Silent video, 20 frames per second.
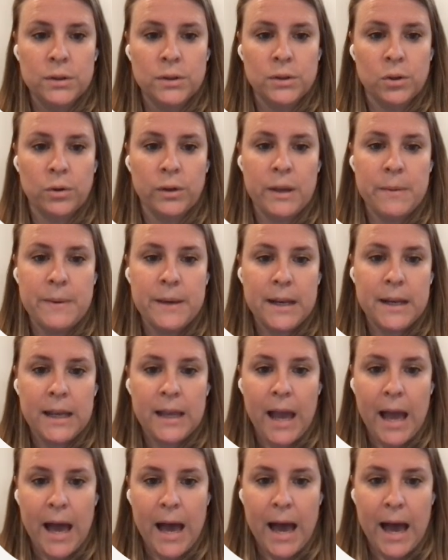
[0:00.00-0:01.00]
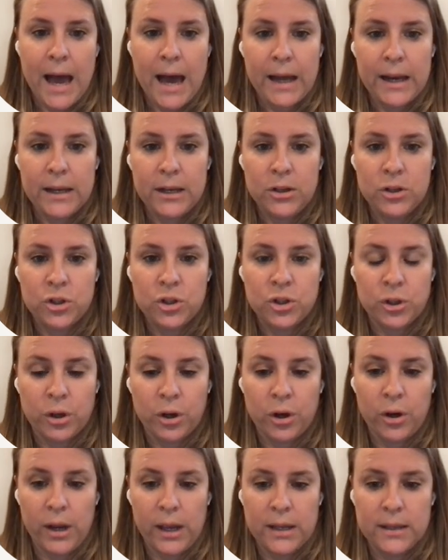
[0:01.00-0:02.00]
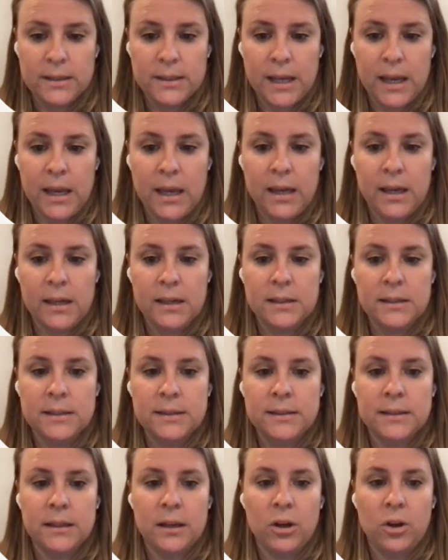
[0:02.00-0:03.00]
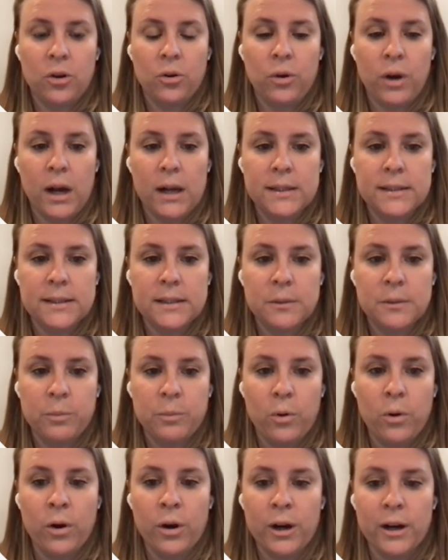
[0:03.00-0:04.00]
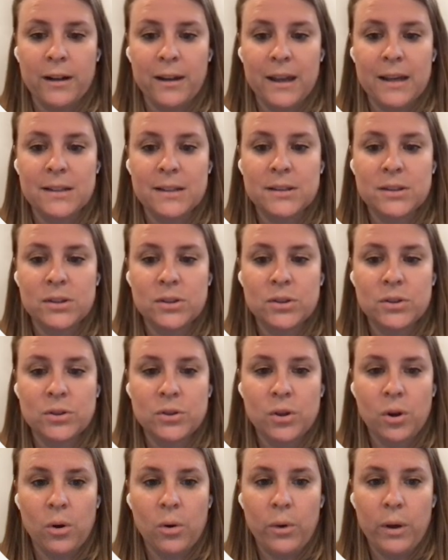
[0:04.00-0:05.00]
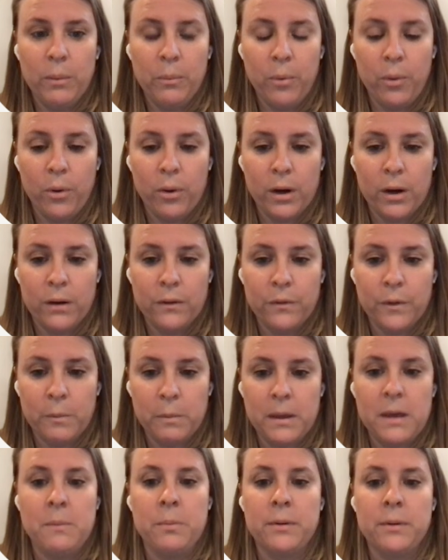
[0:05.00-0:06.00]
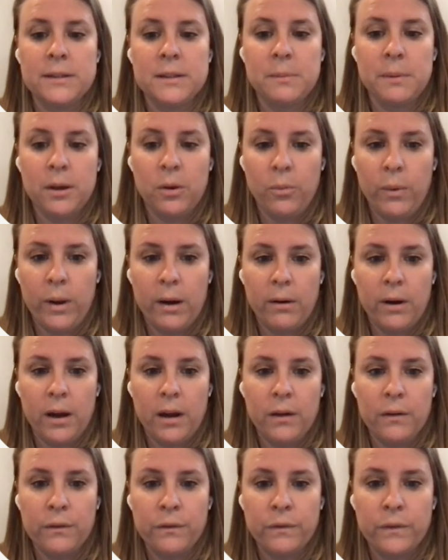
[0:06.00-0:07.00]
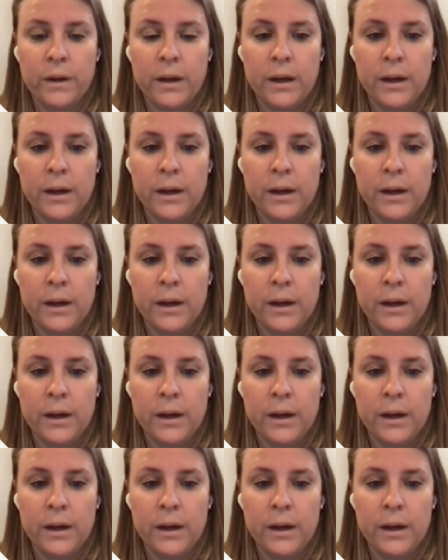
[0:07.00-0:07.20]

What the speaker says: So limiting added sugar intake is across the board, like, so important for people to be aware of.